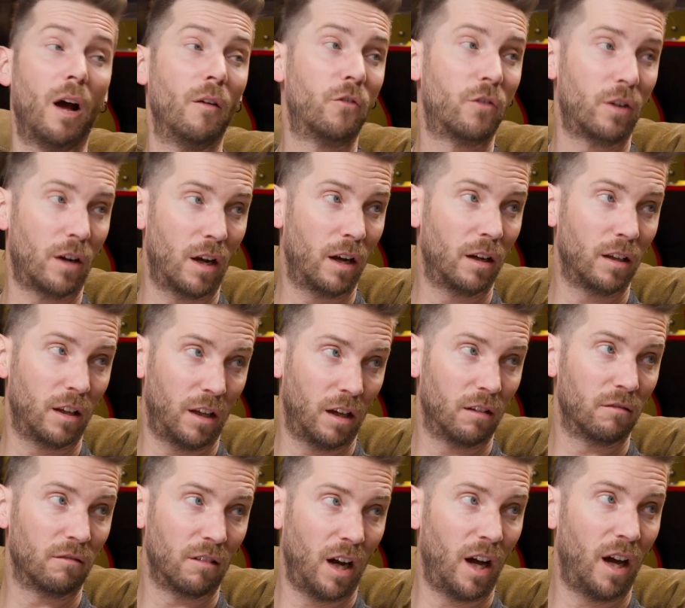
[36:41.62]
I'm trying to
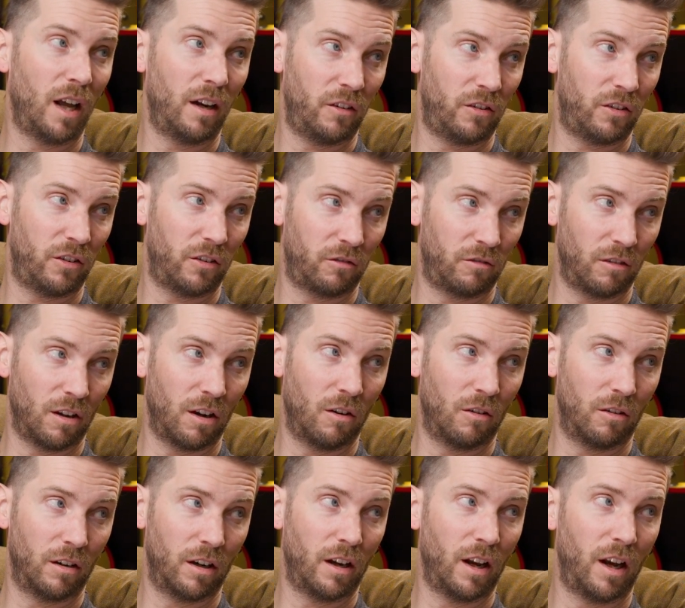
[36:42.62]
get radishes
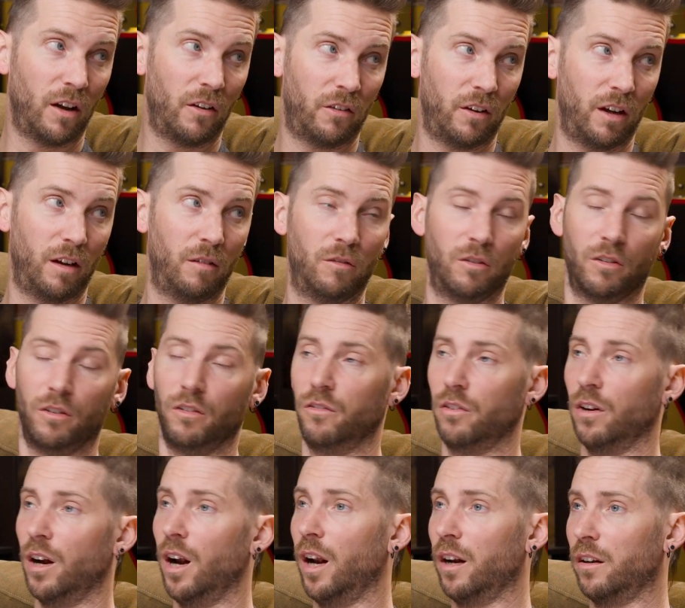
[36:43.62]
growing, and they seem to
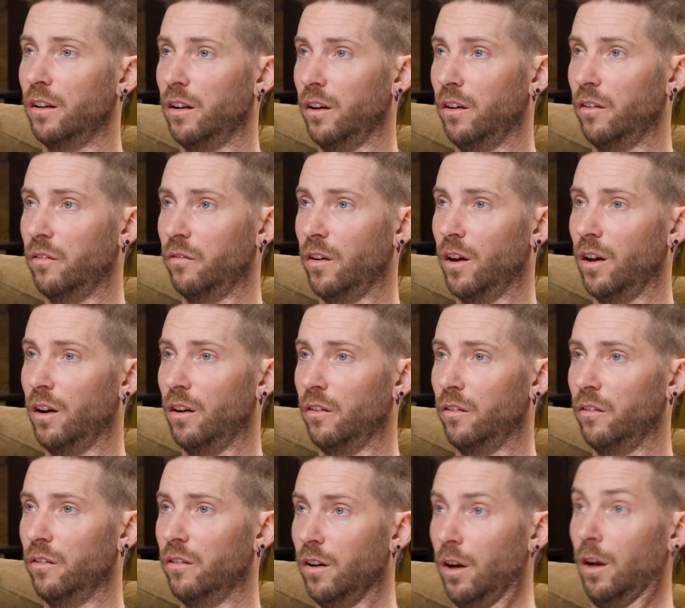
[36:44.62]
attract these
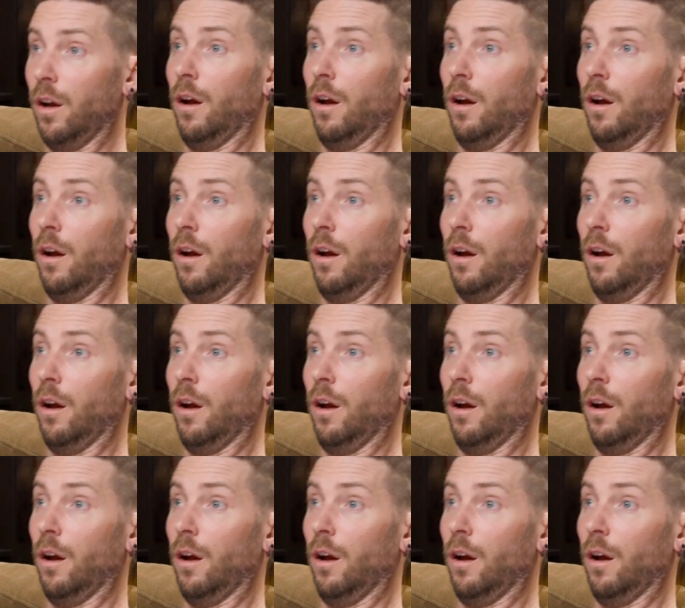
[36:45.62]
fellas.